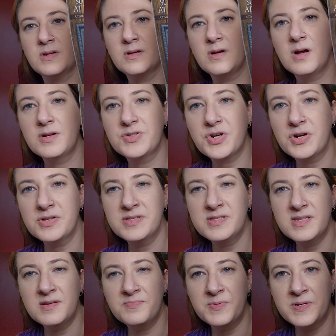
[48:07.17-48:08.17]
Cottage Garden
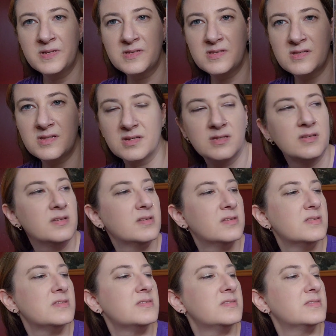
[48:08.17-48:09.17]
Samplings,
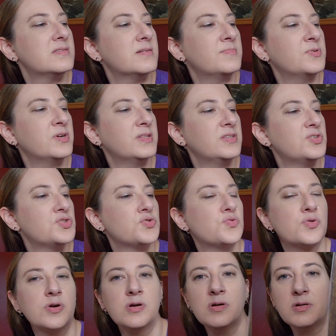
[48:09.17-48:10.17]
Summer at the
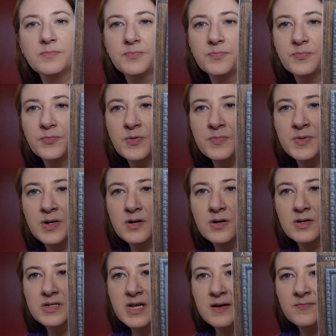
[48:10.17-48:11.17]
Shore from
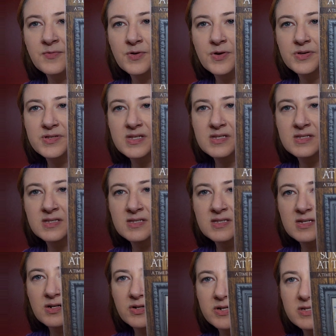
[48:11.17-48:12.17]
their Time for All Seasons
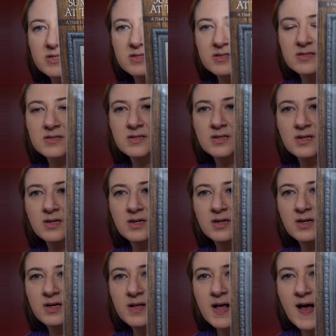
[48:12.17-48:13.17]
series.
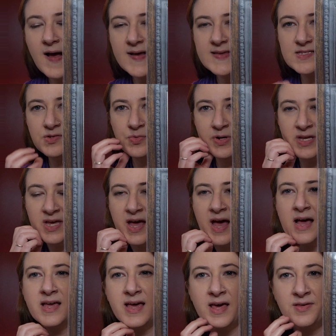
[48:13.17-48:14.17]
I still want to
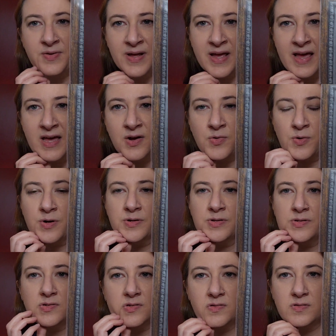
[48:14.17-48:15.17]
get Gathering
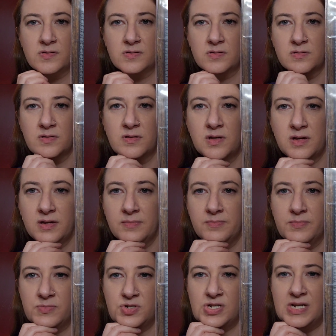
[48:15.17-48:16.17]
Acorns.
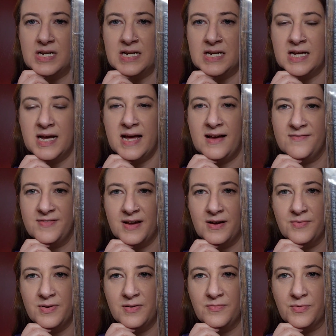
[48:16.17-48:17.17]
She did not have
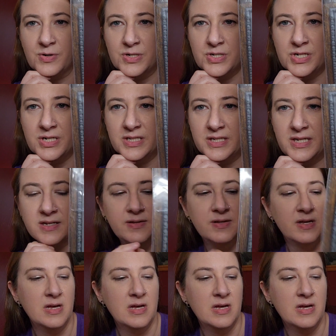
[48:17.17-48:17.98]
that one, unfortunately.